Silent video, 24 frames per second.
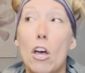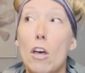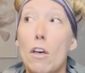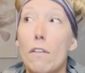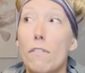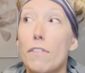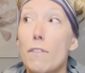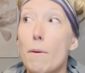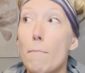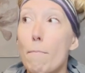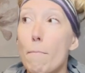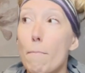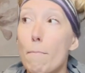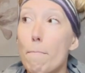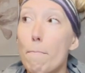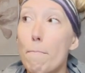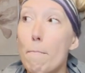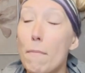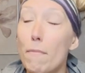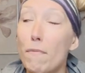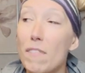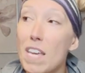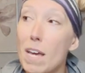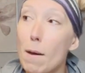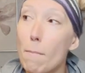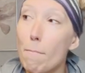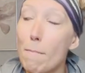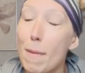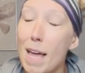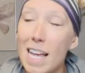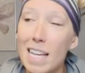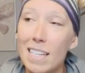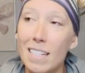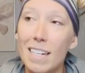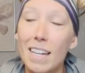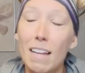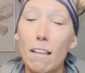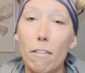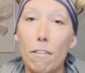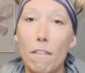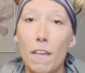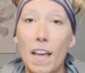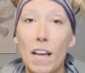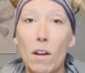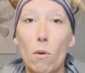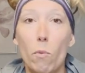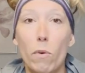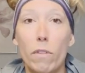the amazing
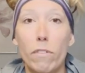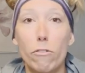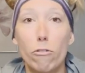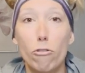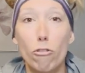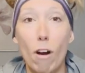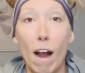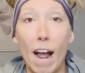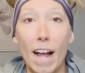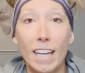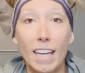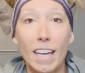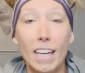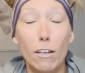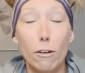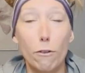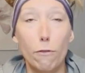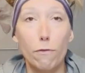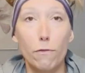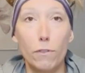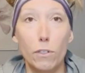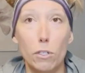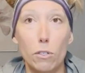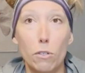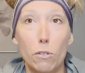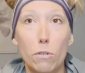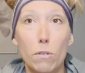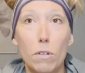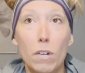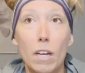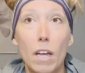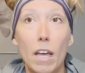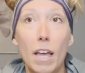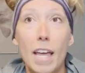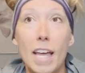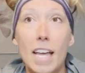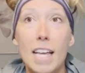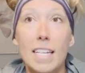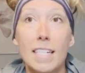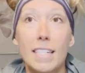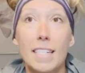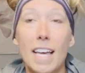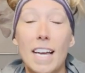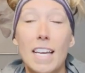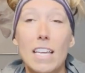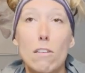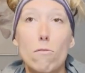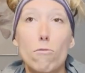thing with tracking your food is
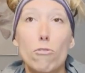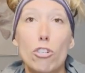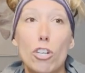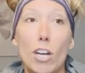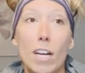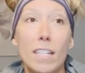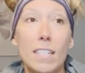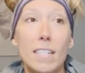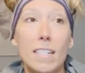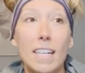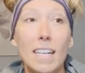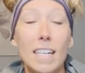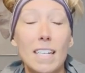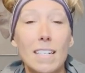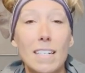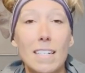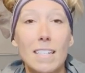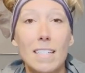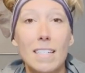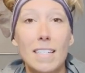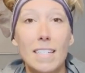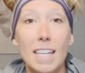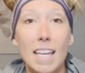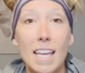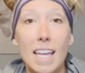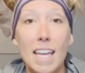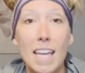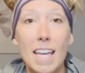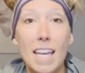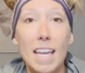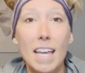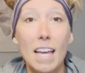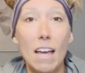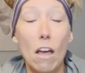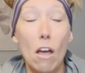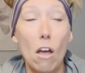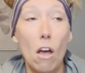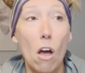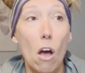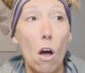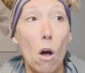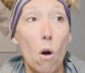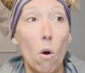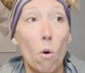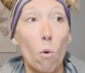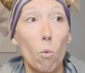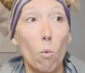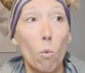that you just get to see
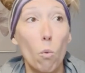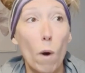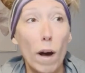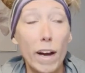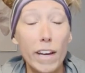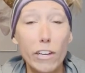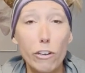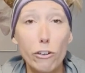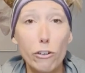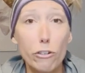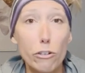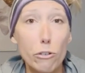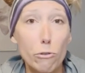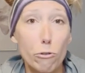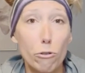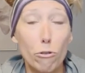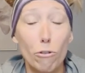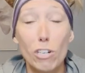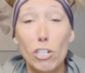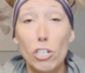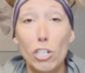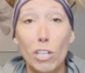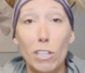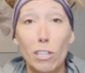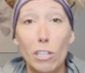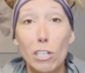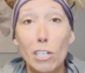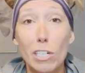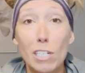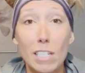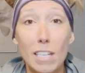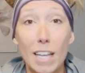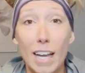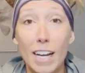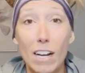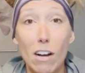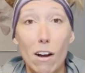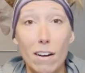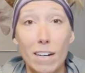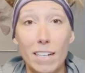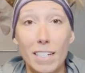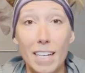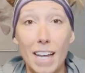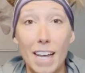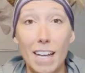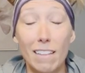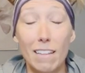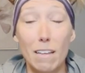what your nutrition looks like on a
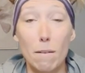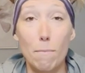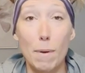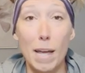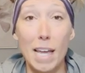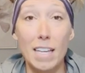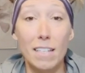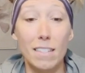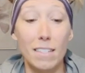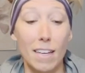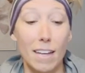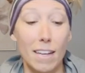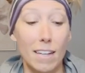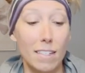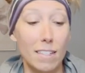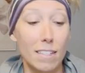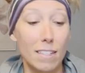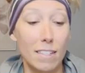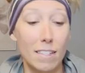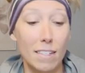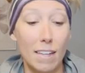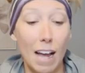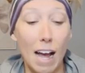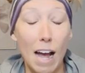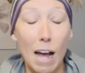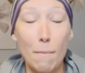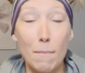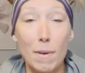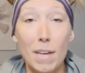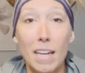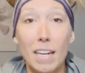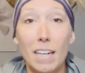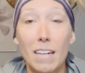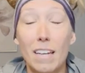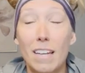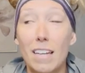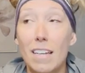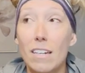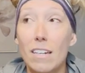daily basis. I mean,